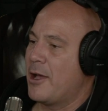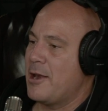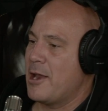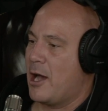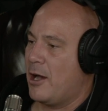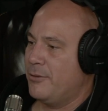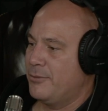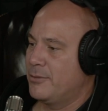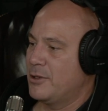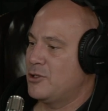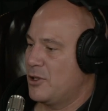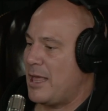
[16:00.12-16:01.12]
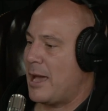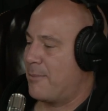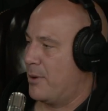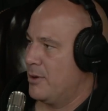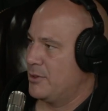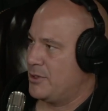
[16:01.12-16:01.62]
enough to that
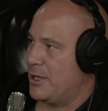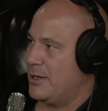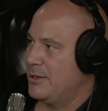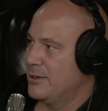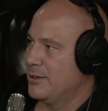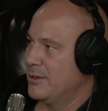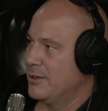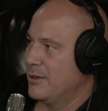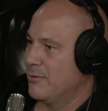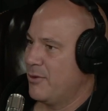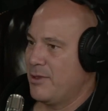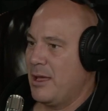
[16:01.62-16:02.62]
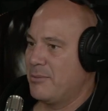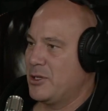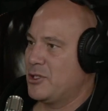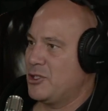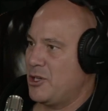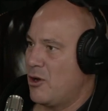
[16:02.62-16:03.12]
person for them to
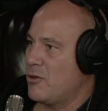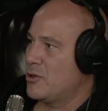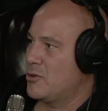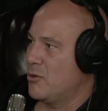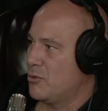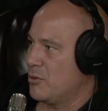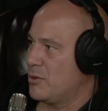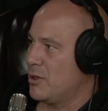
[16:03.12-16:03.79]
share the truth with